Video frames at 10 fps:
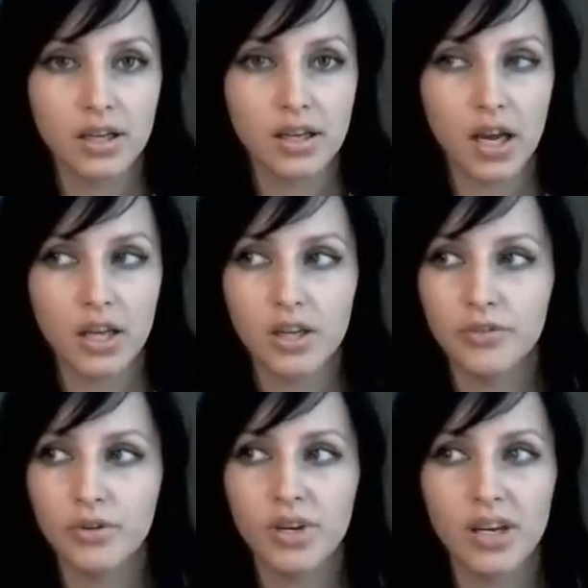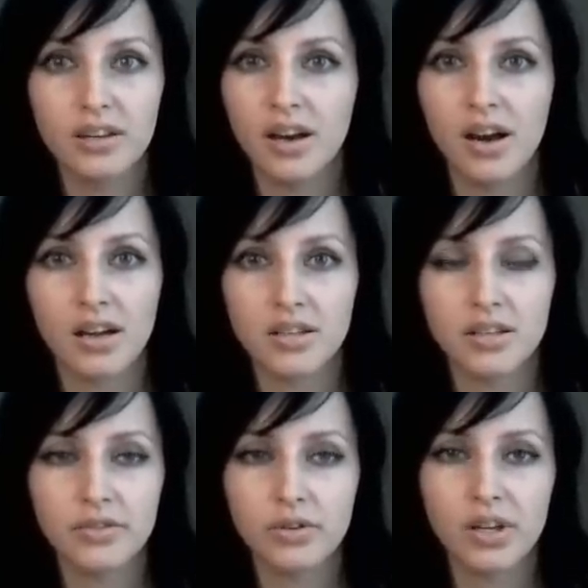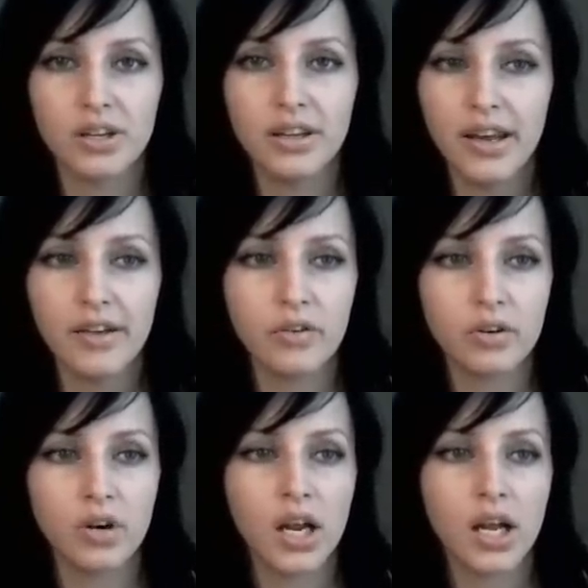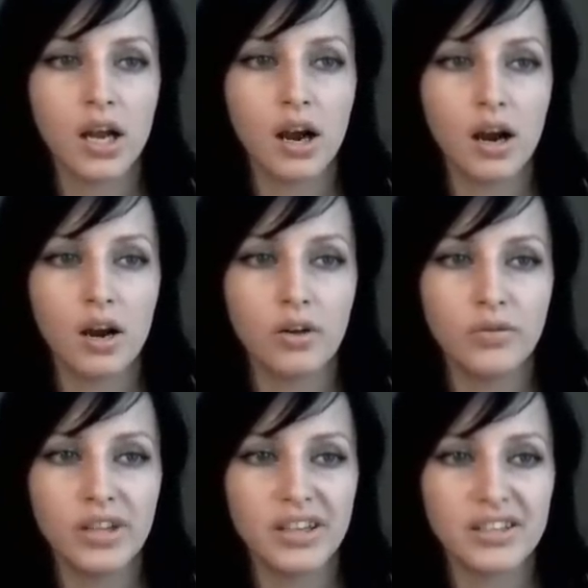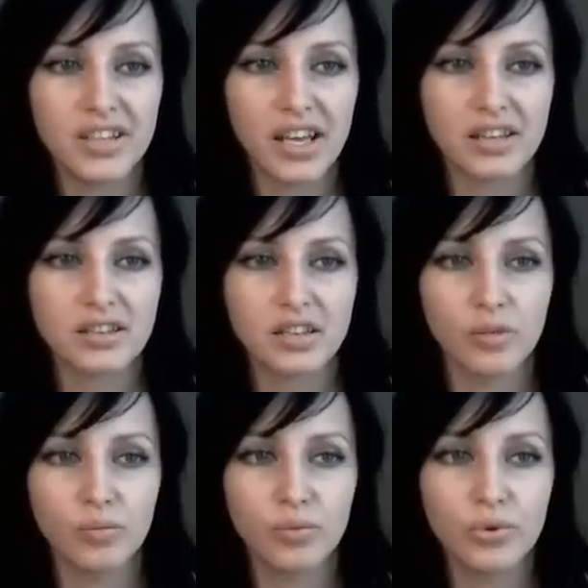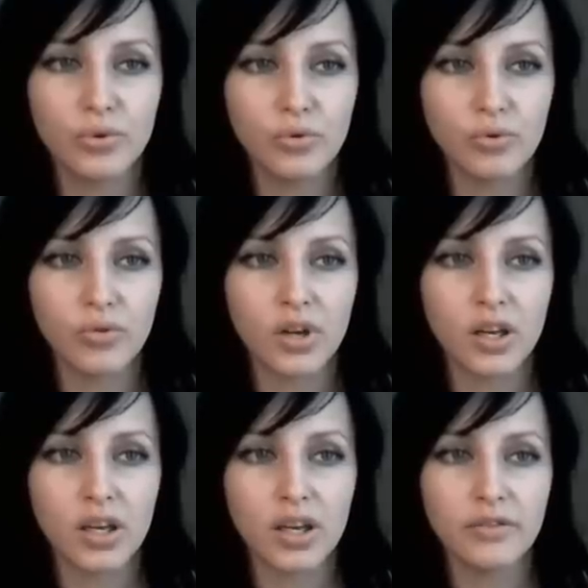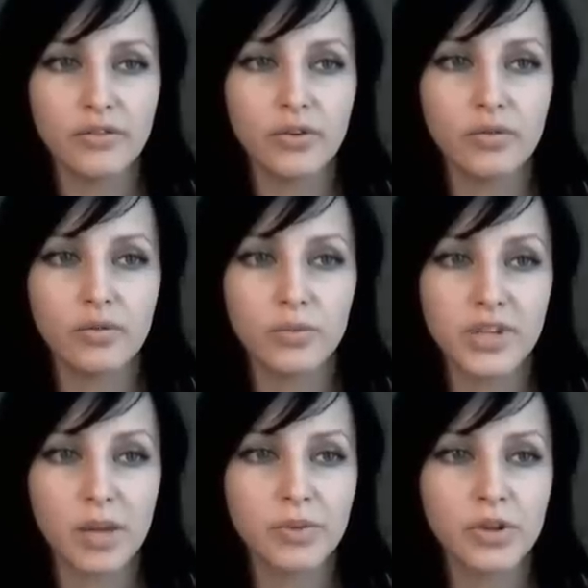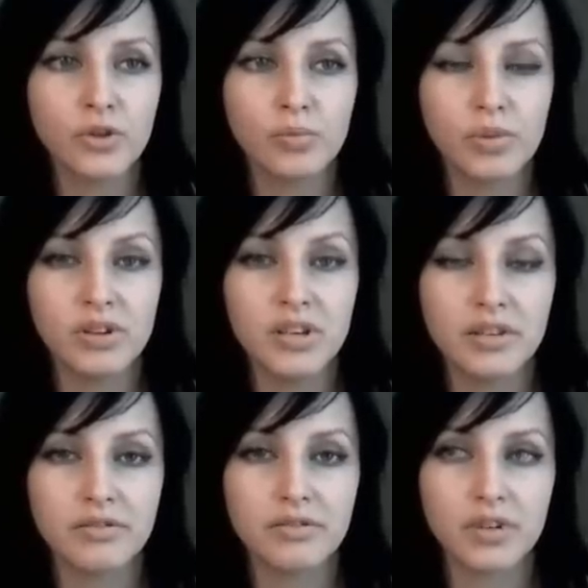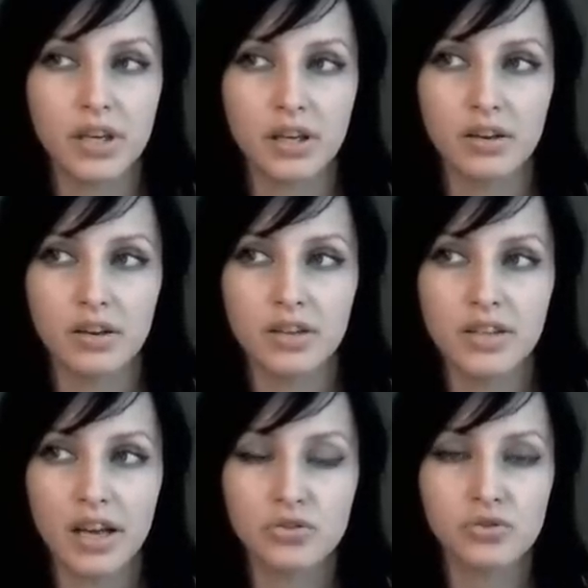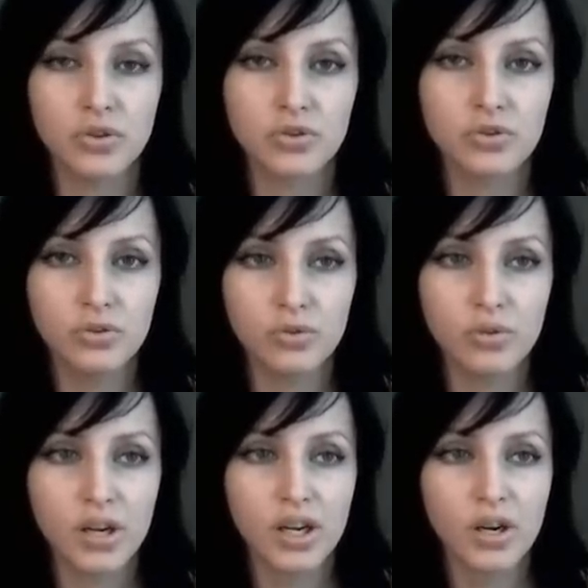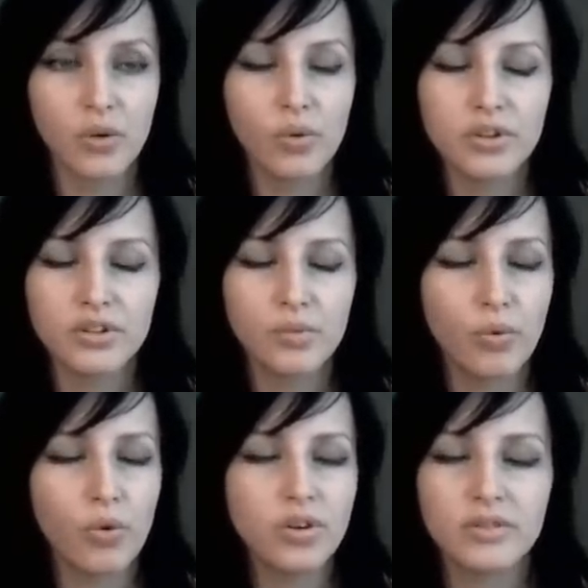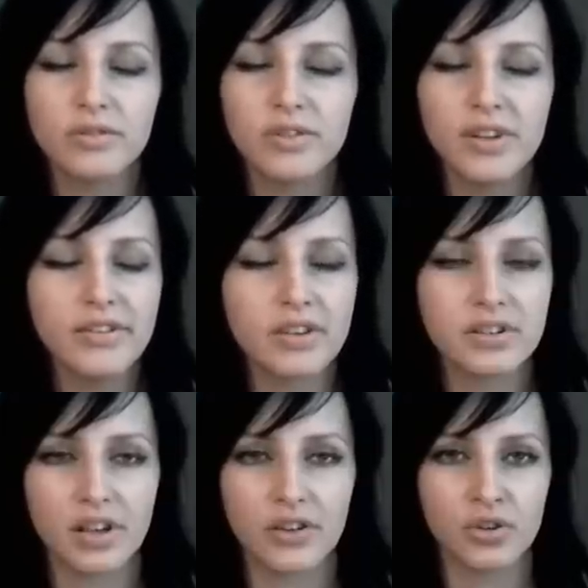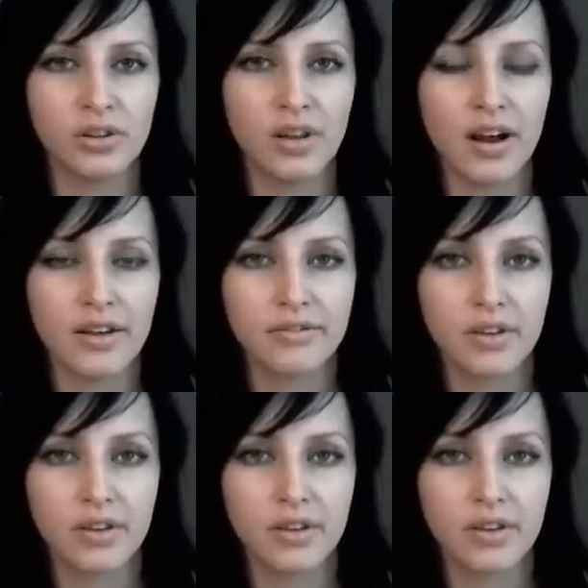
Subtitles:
And if you can never really test and prove if something you believe in is actually true, what's the point of living such a life?